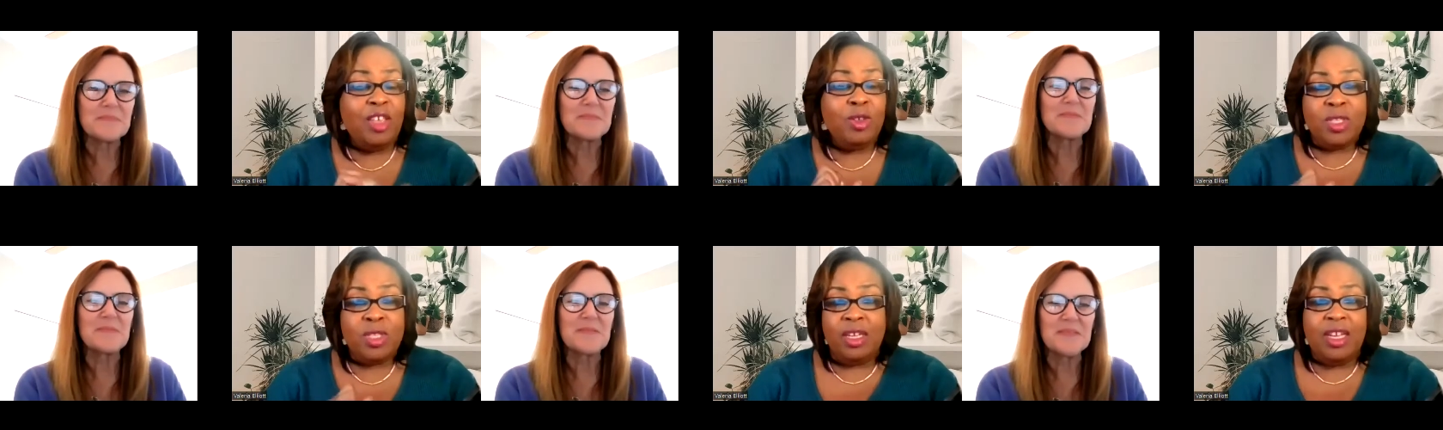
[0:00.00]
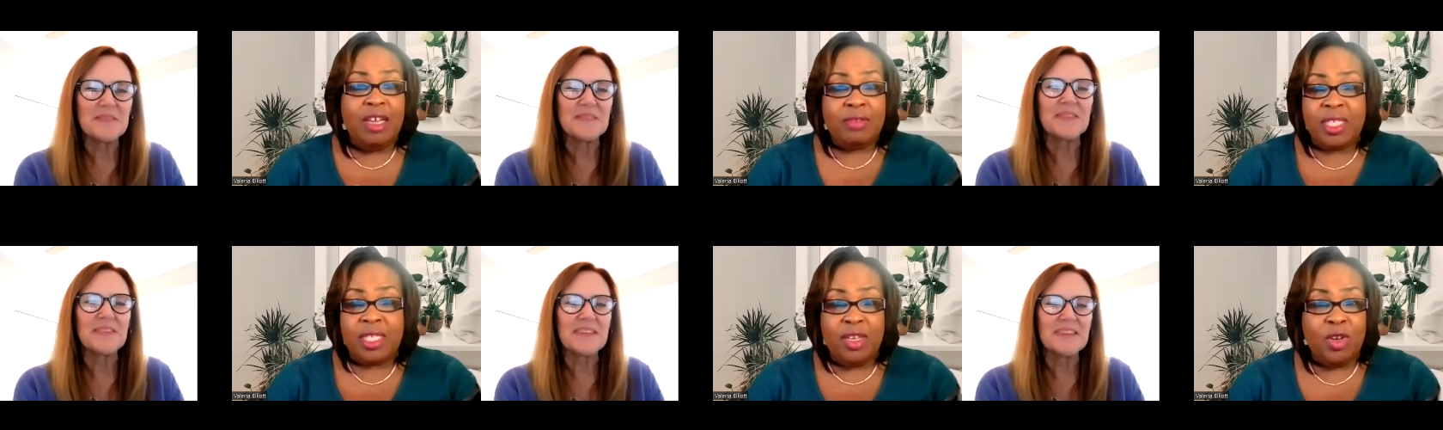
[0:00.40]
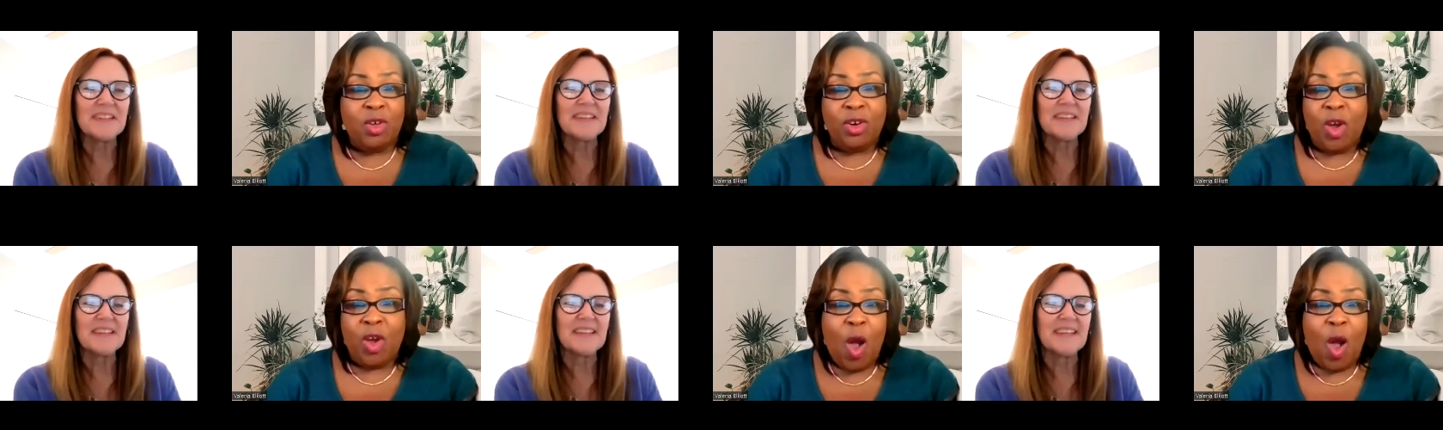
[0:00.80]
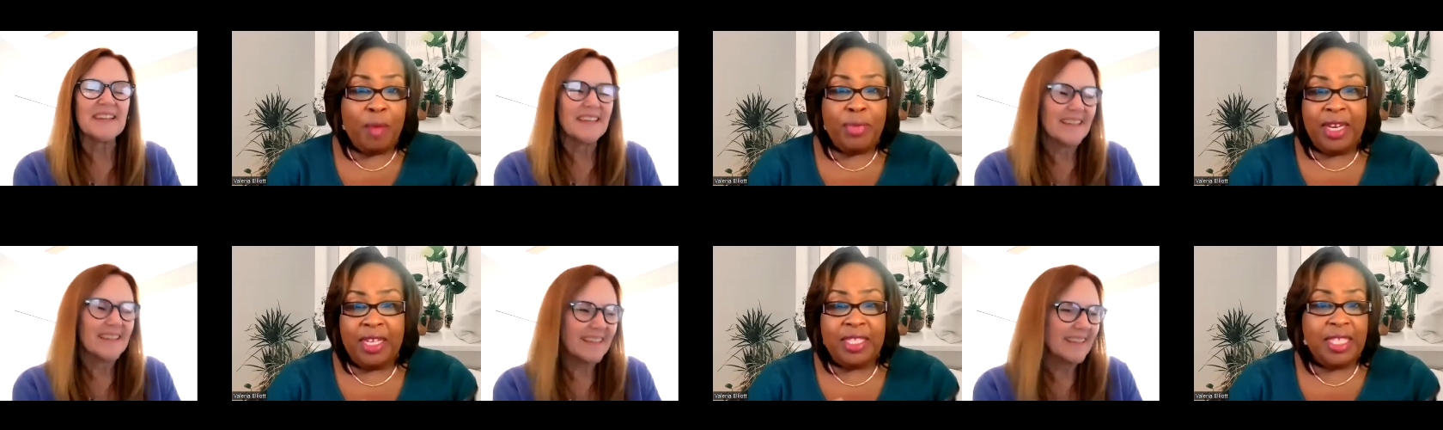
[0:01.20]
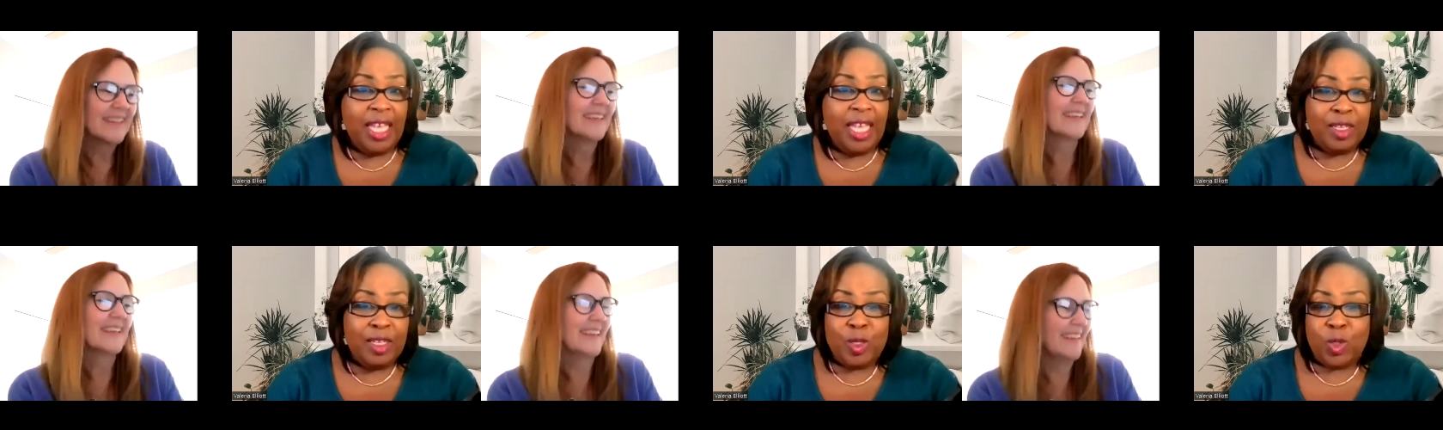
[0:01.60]
Speaker 1: used to love sitting on the carpet and
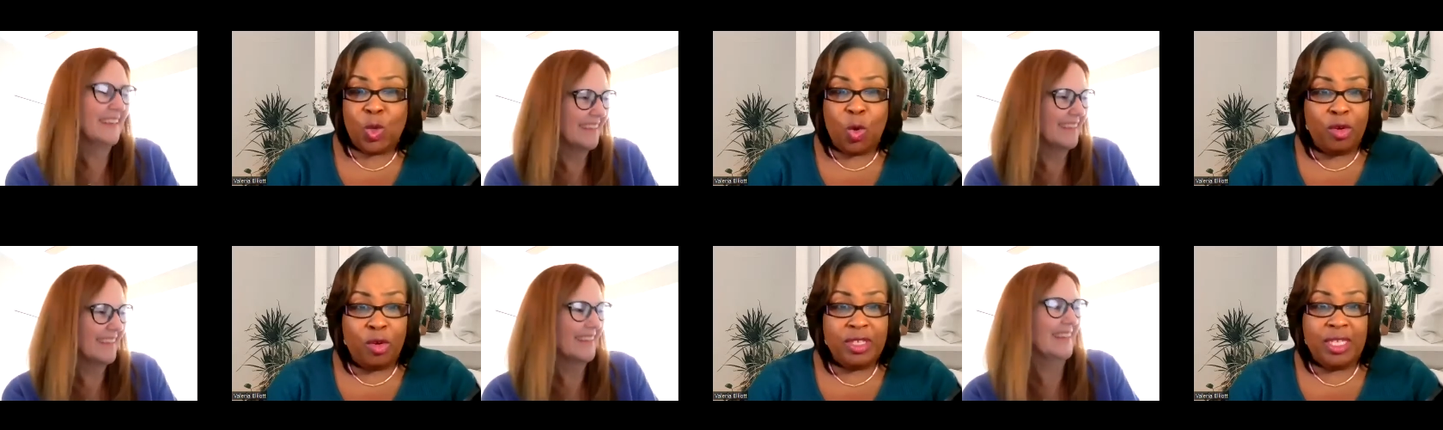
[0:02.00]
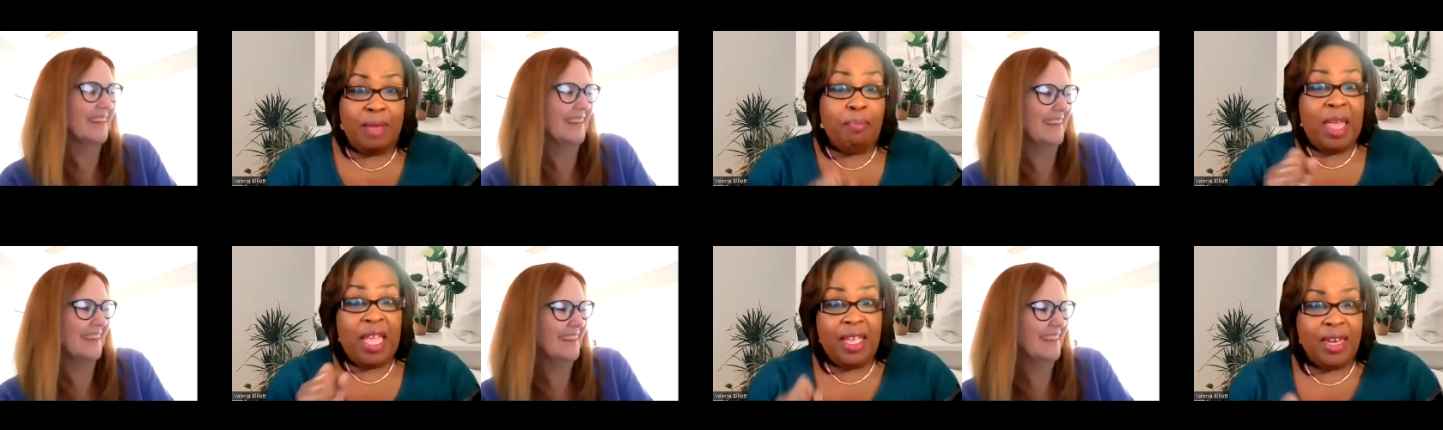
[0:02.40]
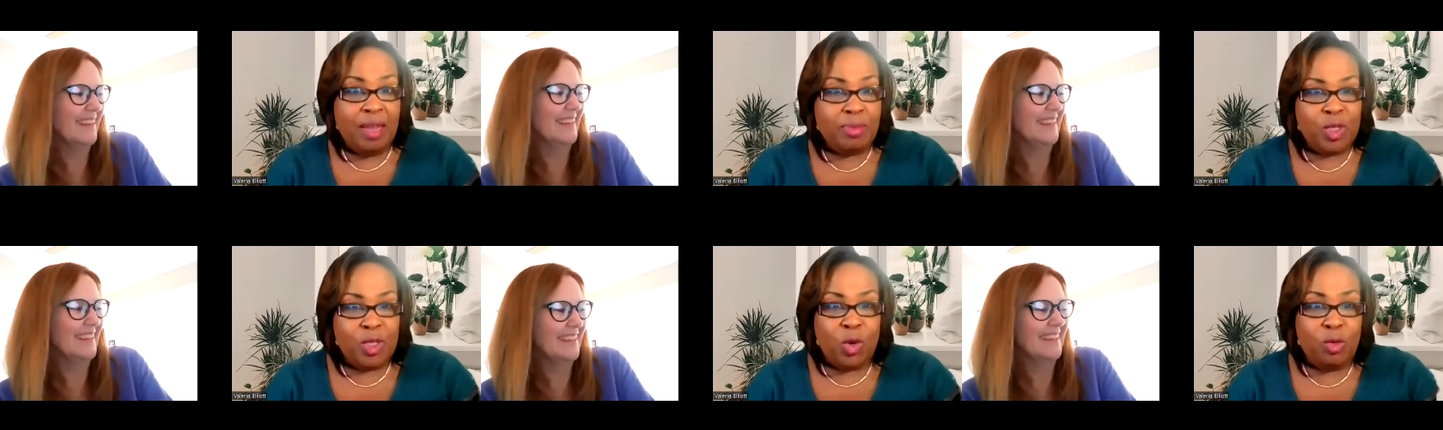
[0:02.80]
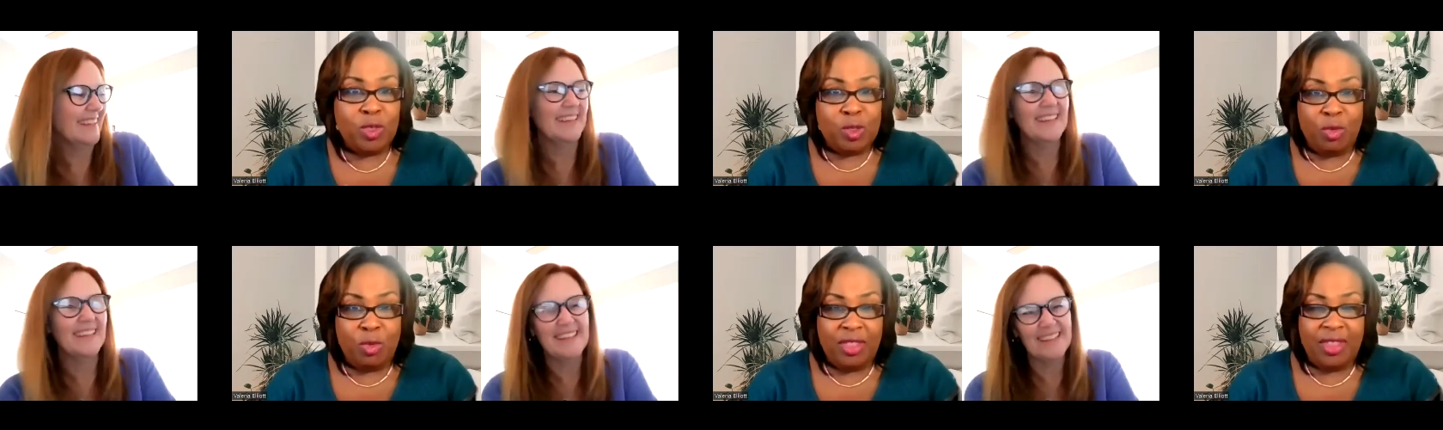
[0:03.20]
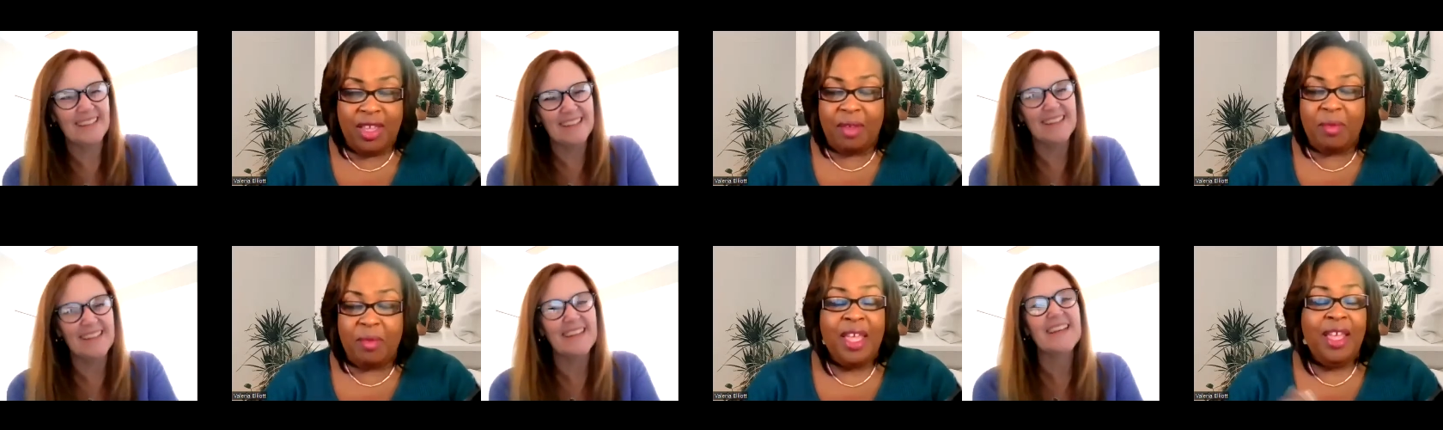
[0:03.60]
telling stories and making up stories with them.